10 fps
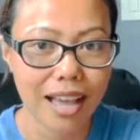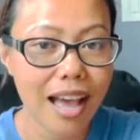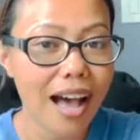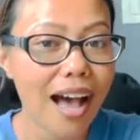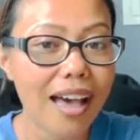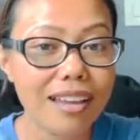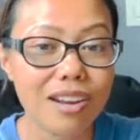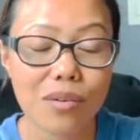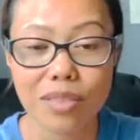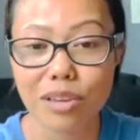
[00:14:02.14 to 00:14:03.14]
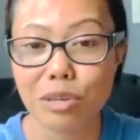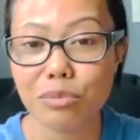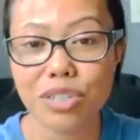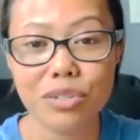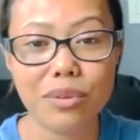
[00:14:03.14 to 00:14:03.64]
I know that you
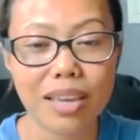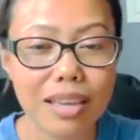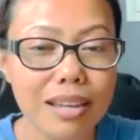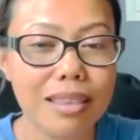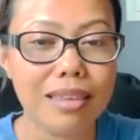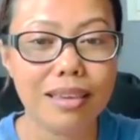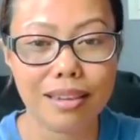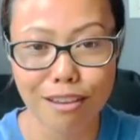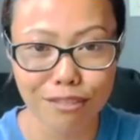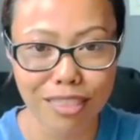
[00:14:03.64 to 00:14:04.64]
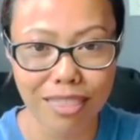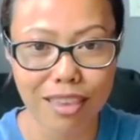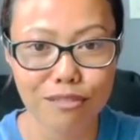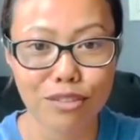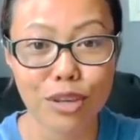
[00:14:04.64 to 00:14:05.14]
would do anything and
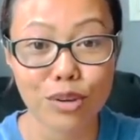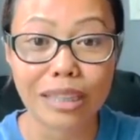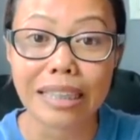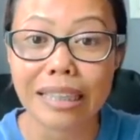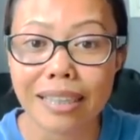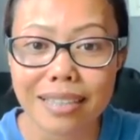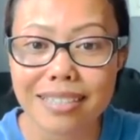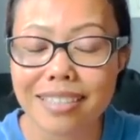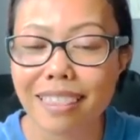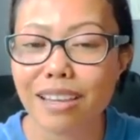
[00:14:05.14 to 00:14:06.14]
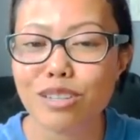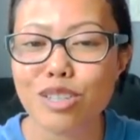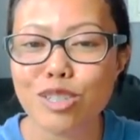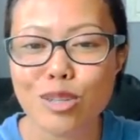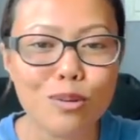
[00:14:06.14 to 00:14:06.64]
everything for your kids, and they're
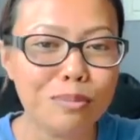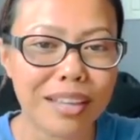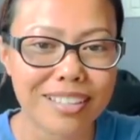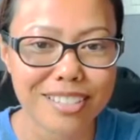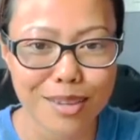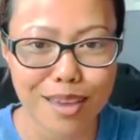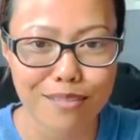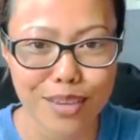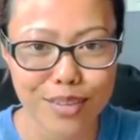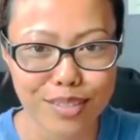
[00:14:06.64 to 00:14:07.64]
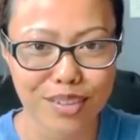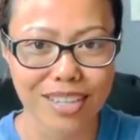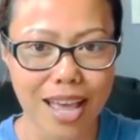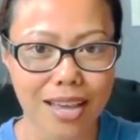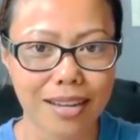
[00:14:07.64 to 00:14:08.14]
so blessed to have you as their
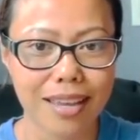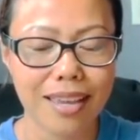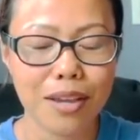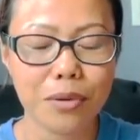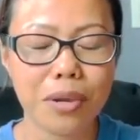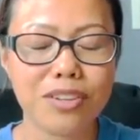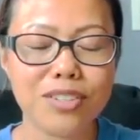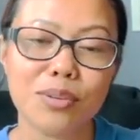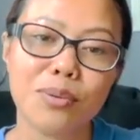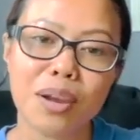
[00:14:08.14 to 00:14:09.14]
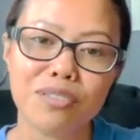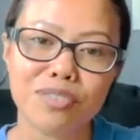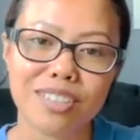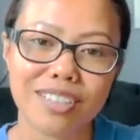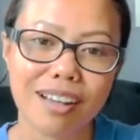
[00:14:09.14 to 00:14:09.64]
dad. We are so
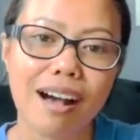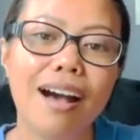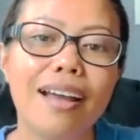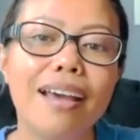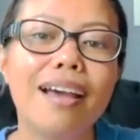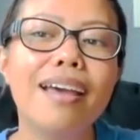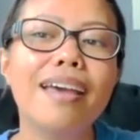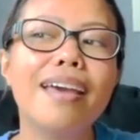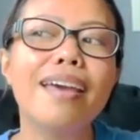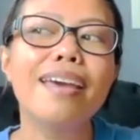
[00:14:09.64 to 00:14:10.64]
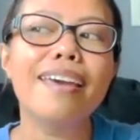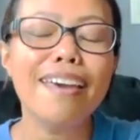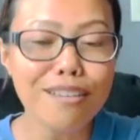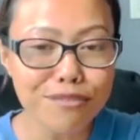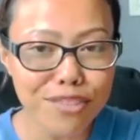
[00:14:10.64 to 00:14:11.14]
grateful to God
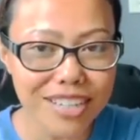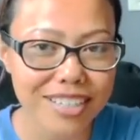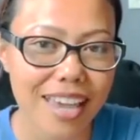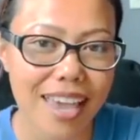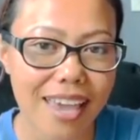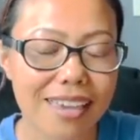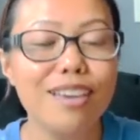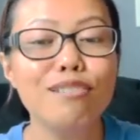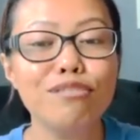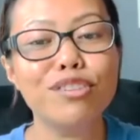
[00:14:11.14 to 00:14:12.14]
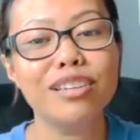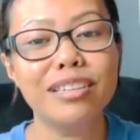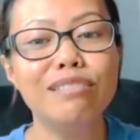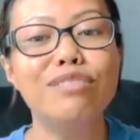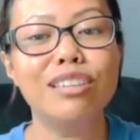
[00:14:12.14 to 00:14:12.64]
every day for
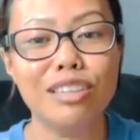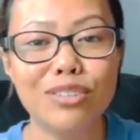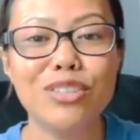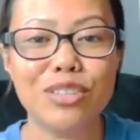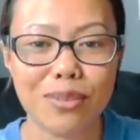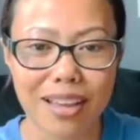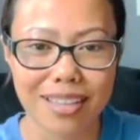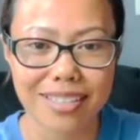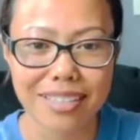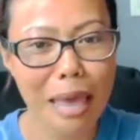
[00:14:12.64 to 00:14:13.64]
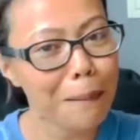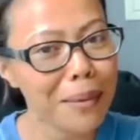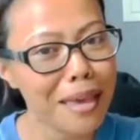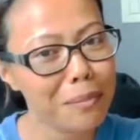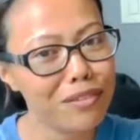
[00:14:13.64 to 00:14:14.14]
giving you to us.
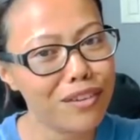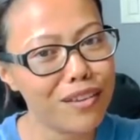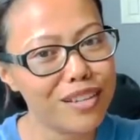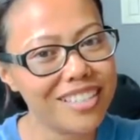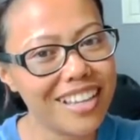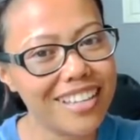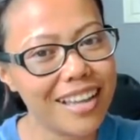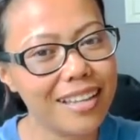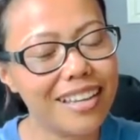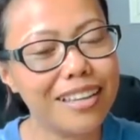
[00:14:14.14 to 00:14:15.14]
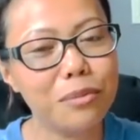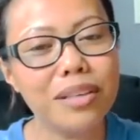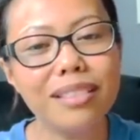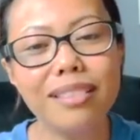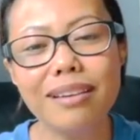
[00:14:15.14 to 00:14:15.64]
Happy Father's Day, Dad, and
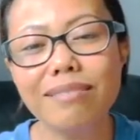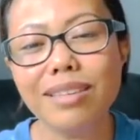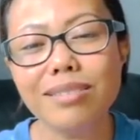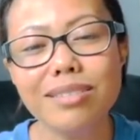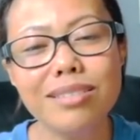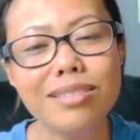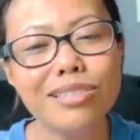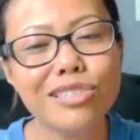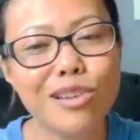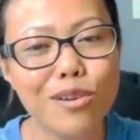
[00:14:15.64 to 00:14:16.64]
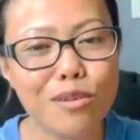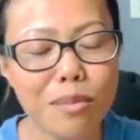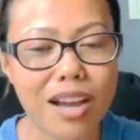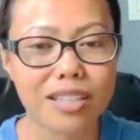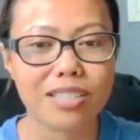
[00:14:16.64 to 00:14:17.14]
we love you so much.